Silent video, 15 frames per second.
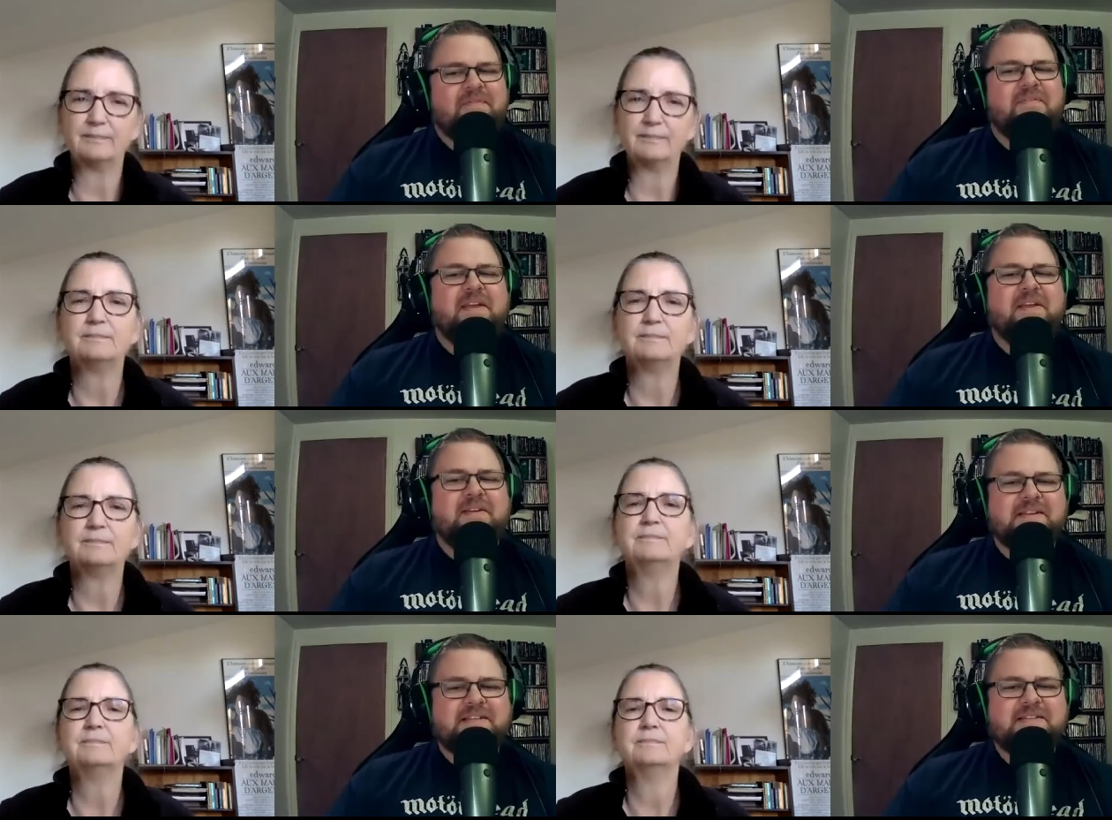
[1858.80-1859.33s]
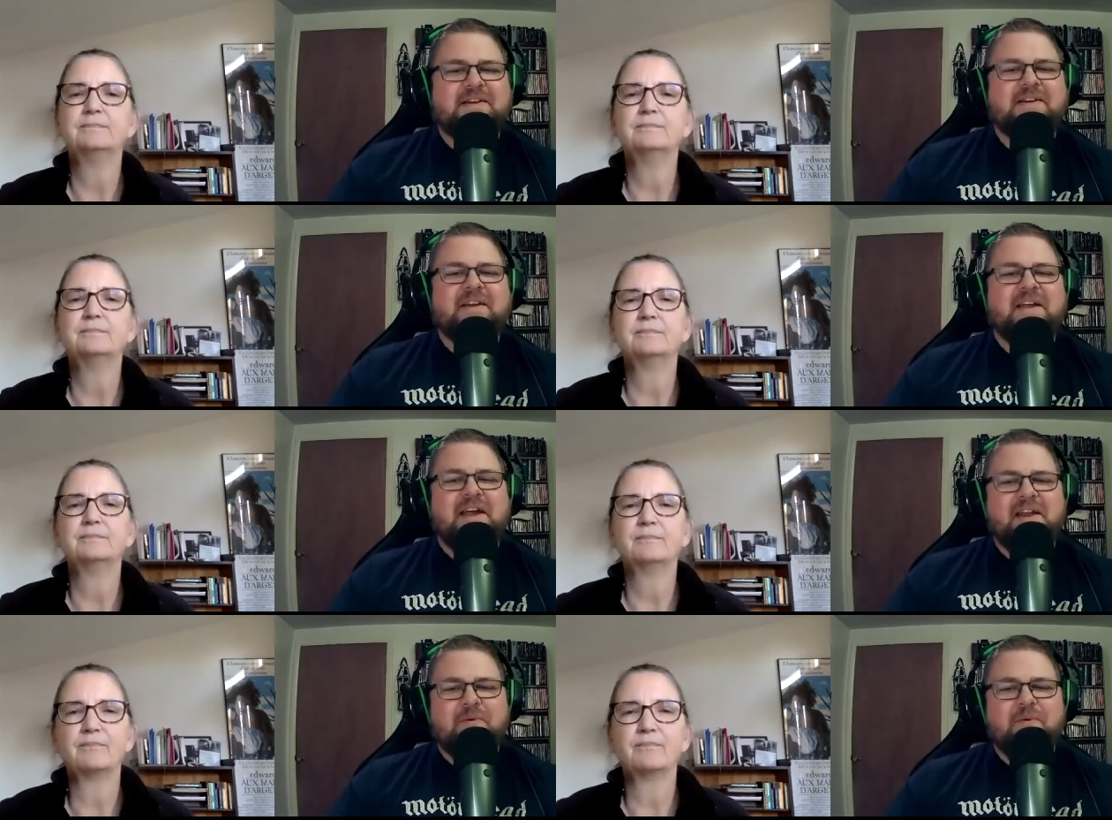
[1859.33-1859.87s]
Speaker 1: are feeling a certain
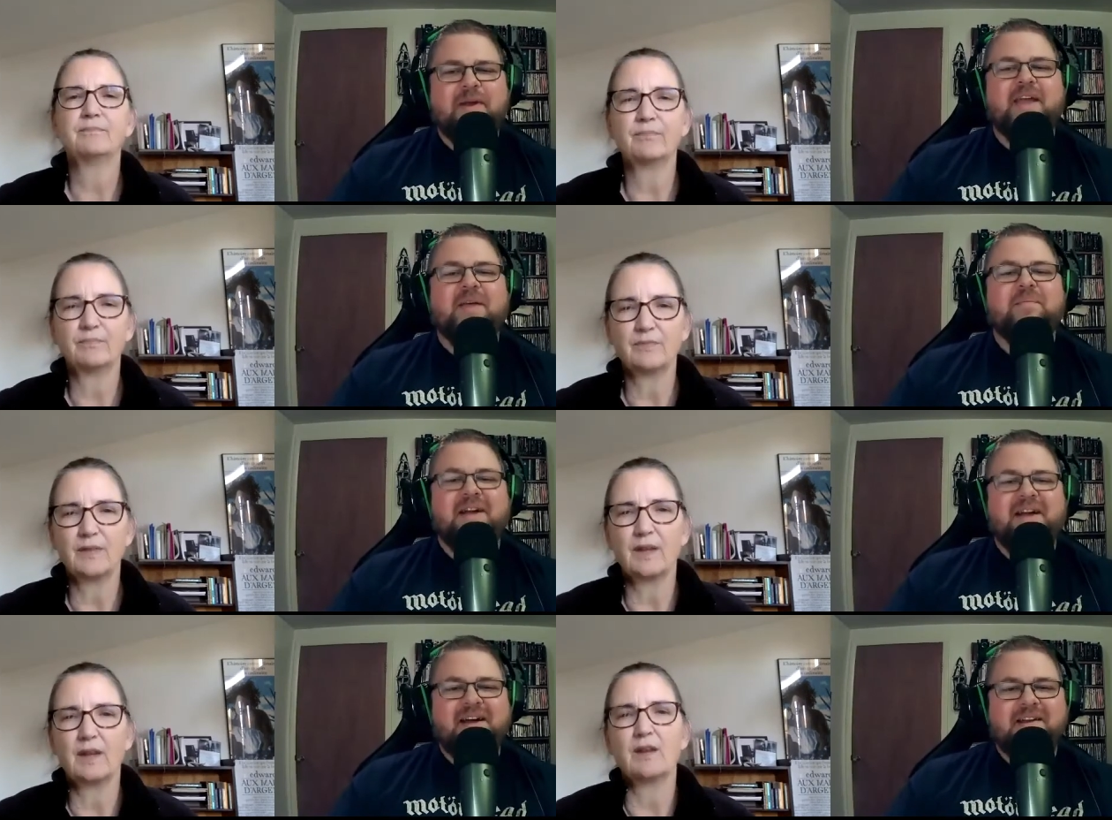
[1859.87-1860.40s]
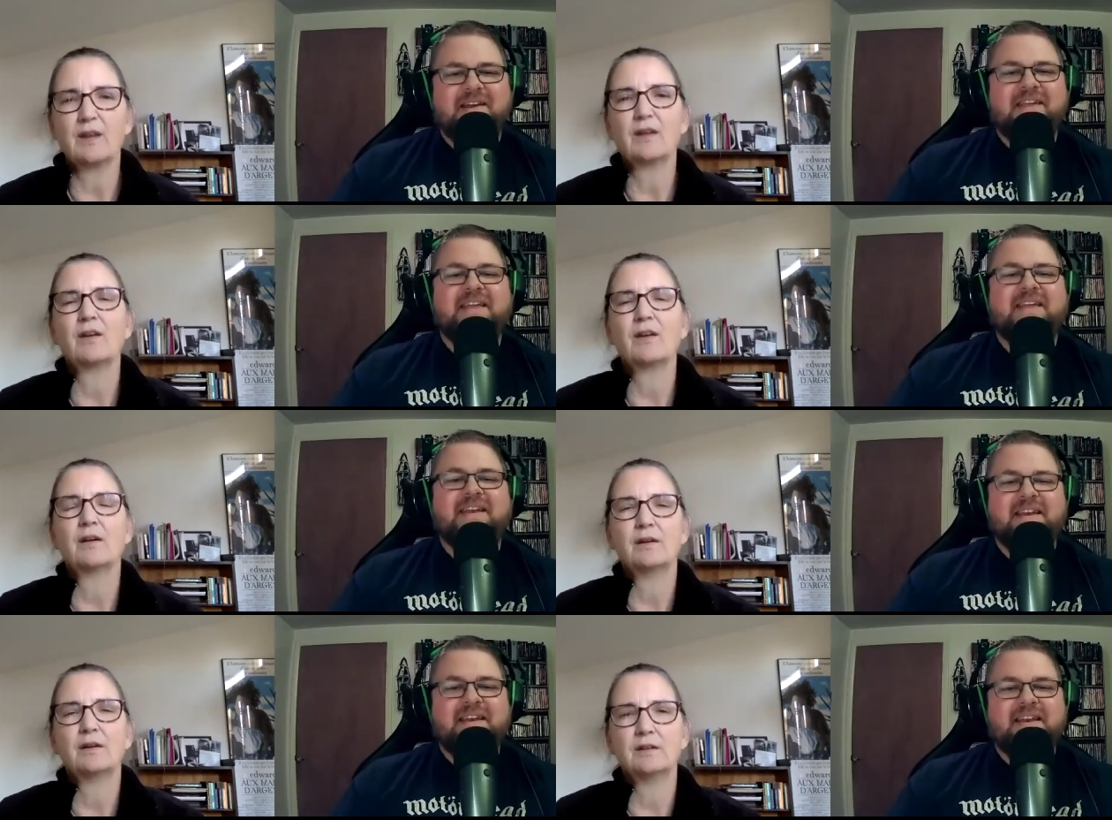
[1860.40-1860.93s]
kind of way about
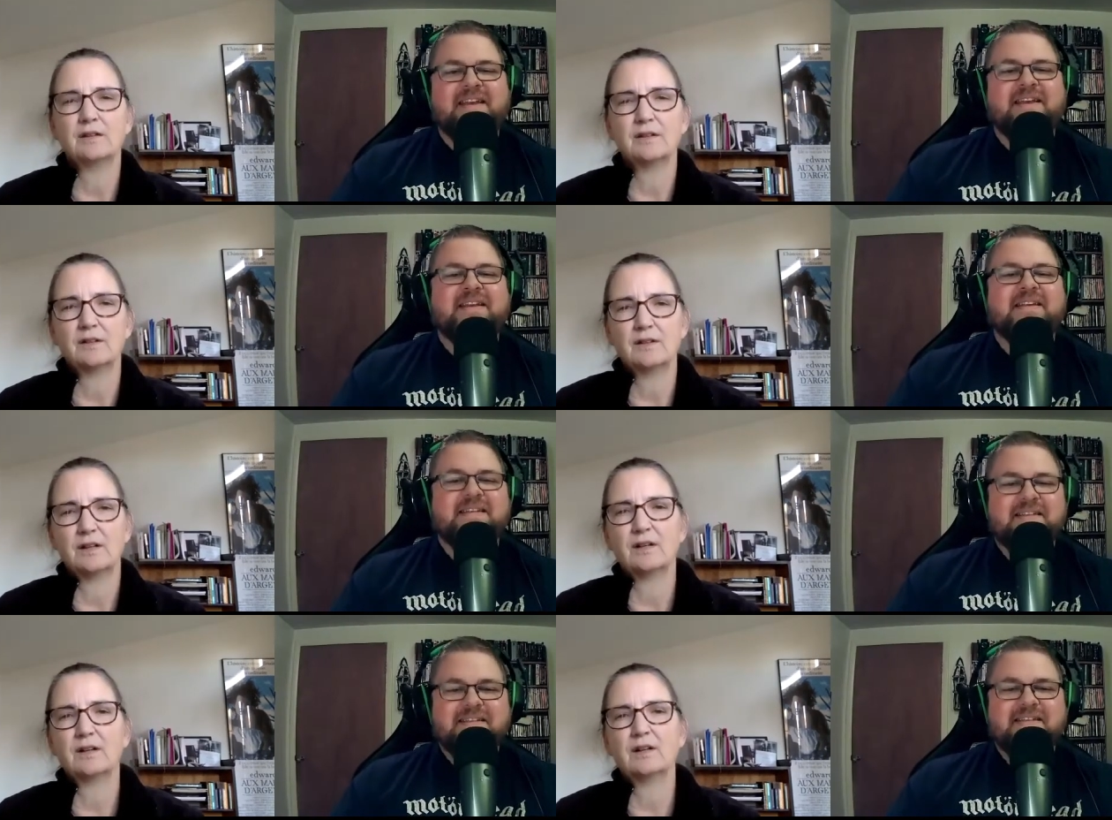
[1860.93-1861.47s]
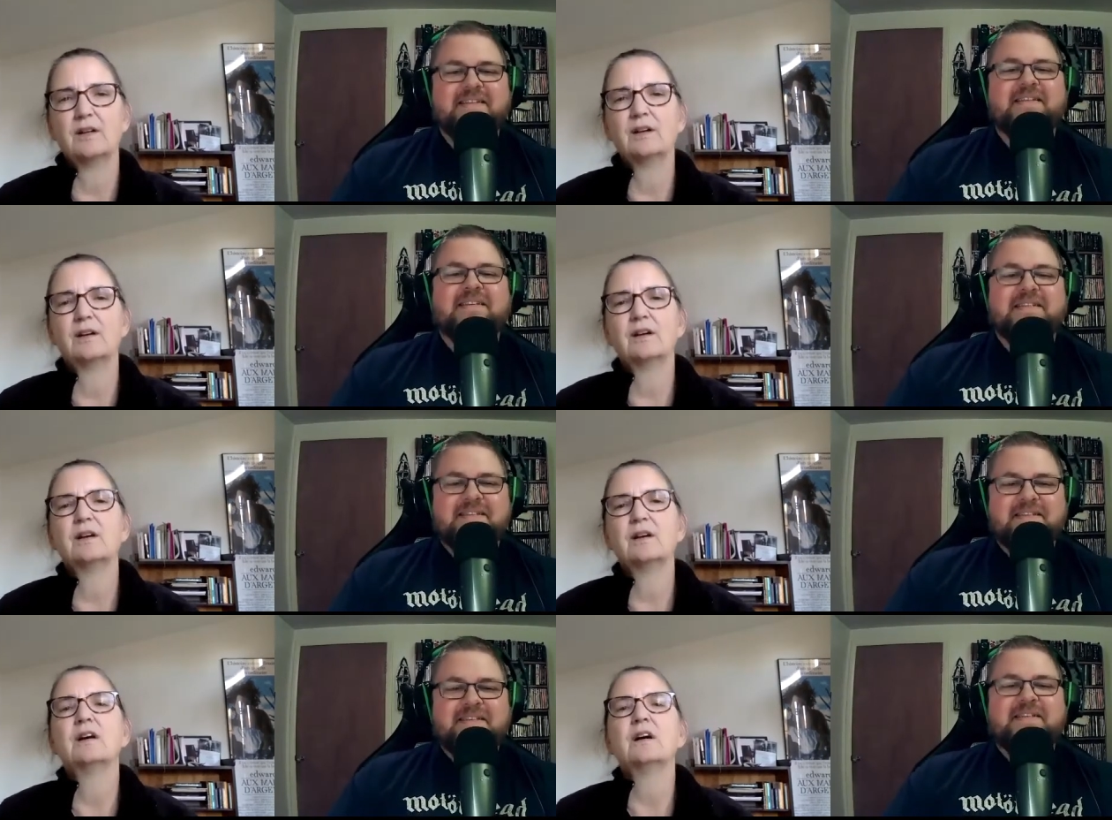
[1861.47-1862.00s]
it. And,
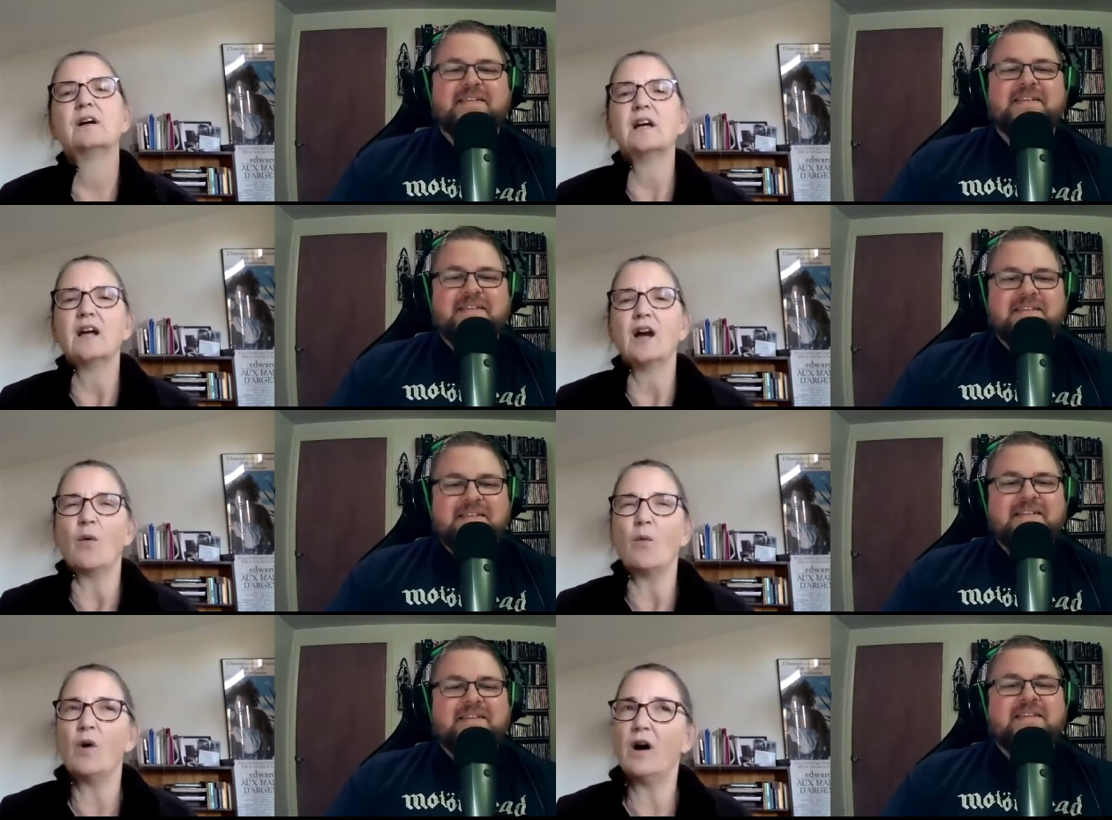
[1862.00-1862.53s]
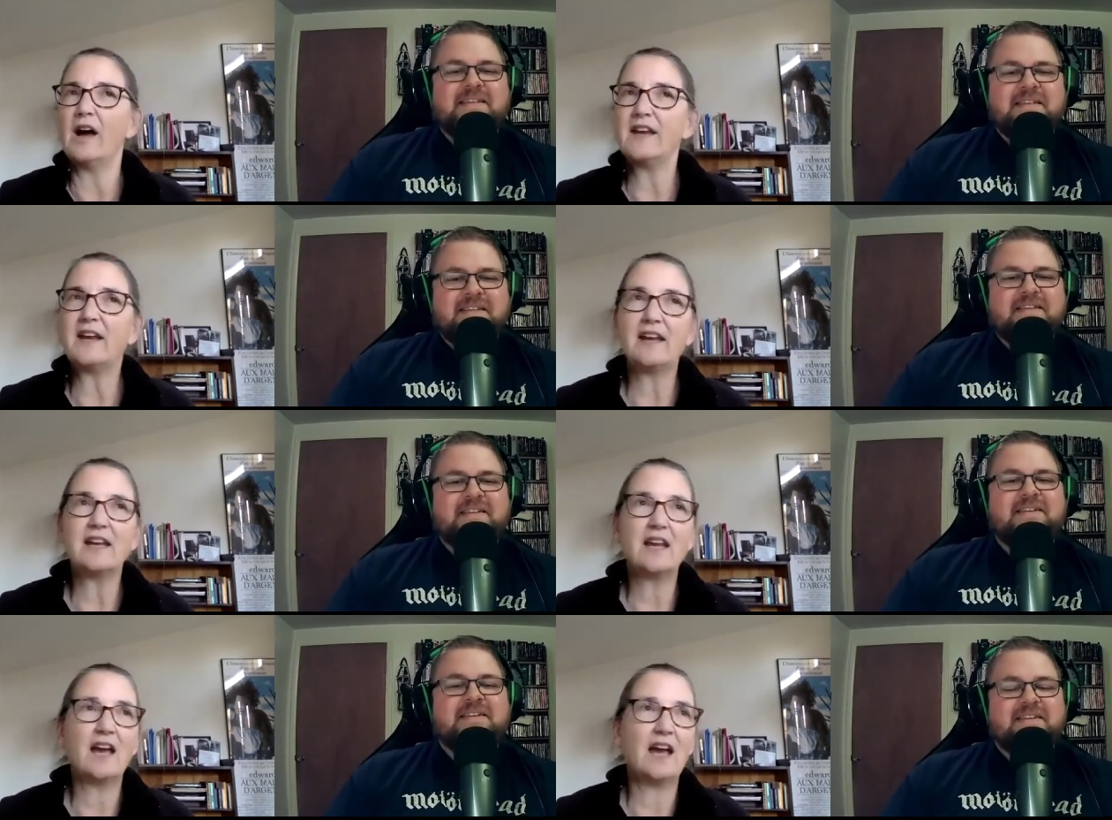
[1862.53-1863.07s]
Speaker 2: well, and
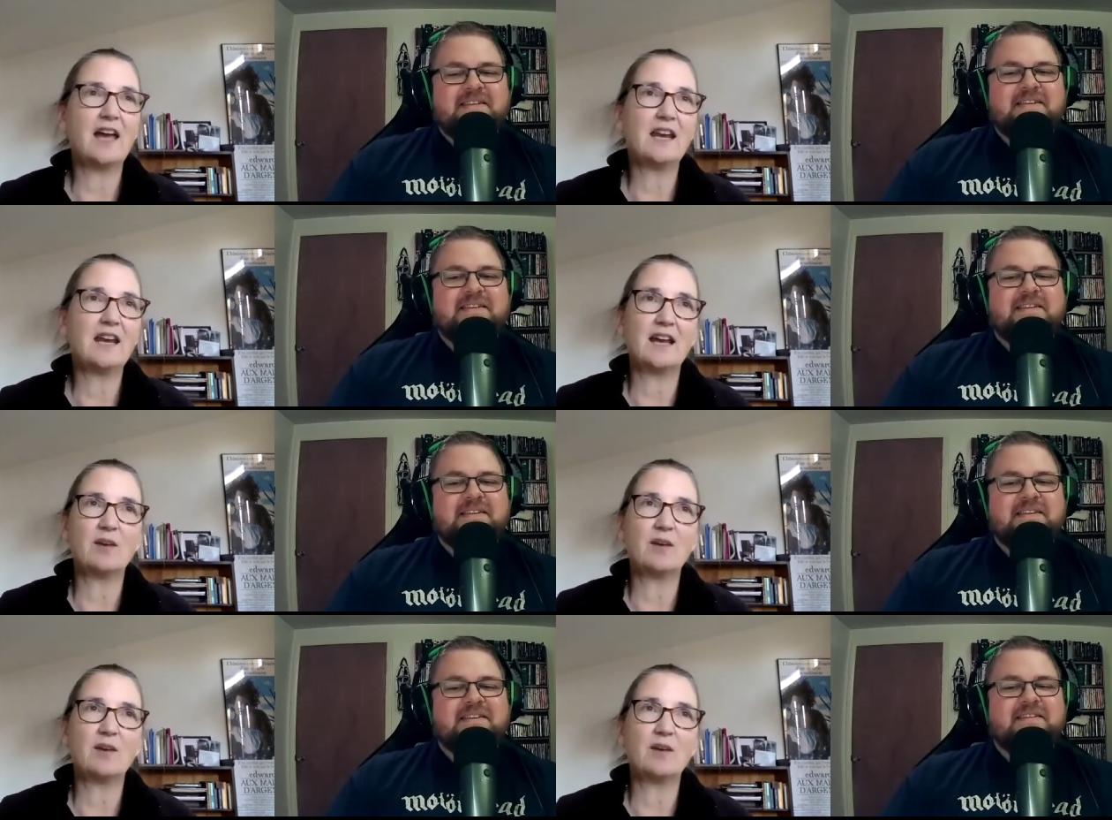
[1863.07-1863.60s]
I, and I,